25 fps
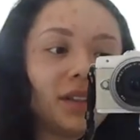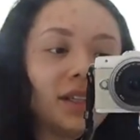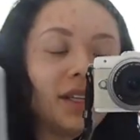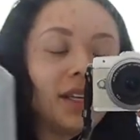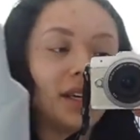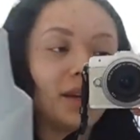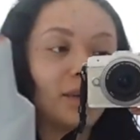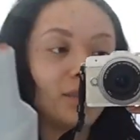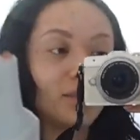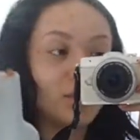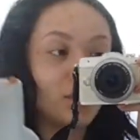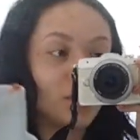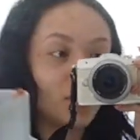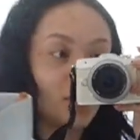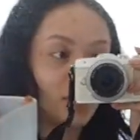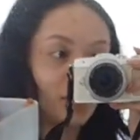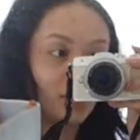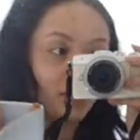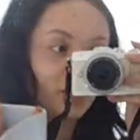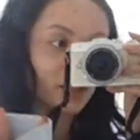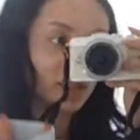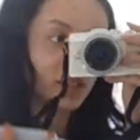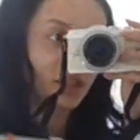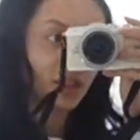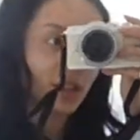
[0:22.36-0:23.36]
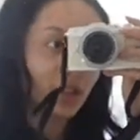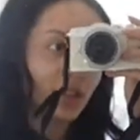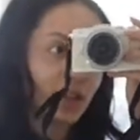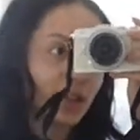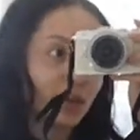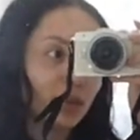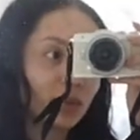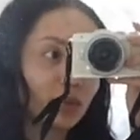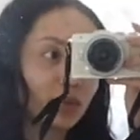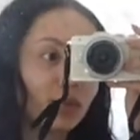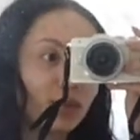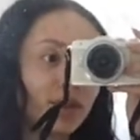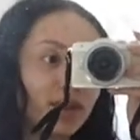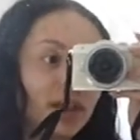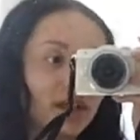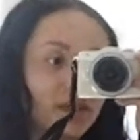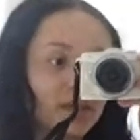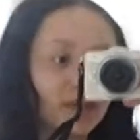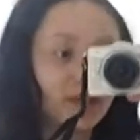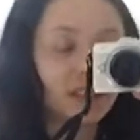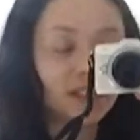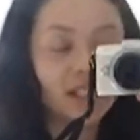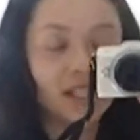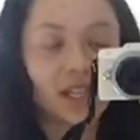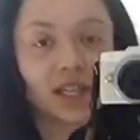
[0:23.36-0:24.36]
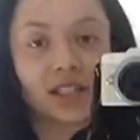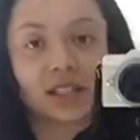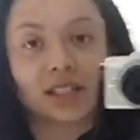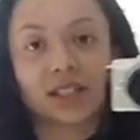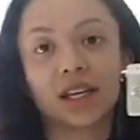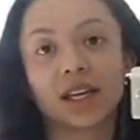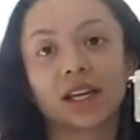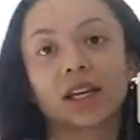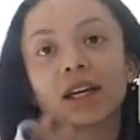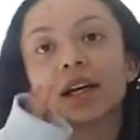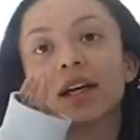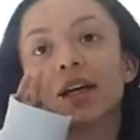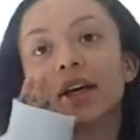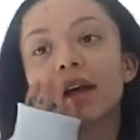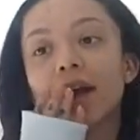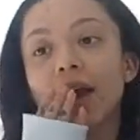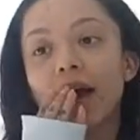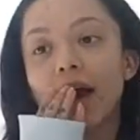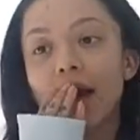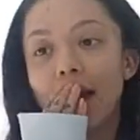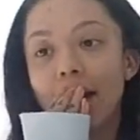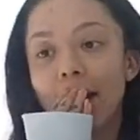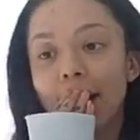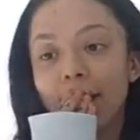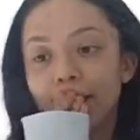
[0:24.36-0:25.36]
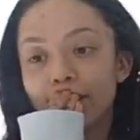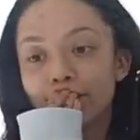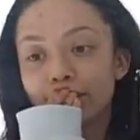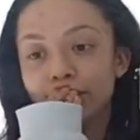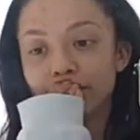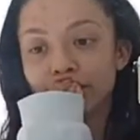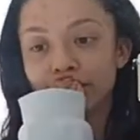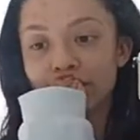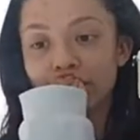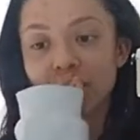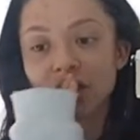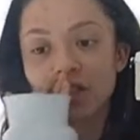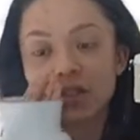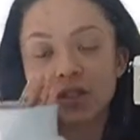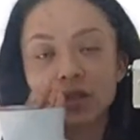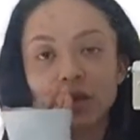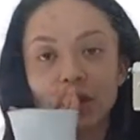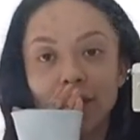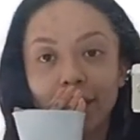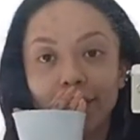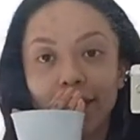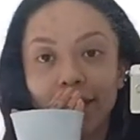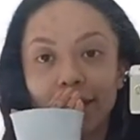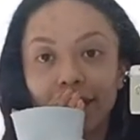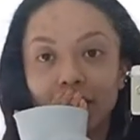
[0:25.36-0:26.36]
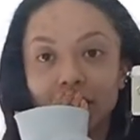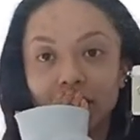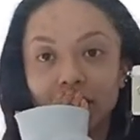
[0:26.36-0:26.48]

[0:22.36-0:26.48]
it moved really, really dirty. Um, so sorry about that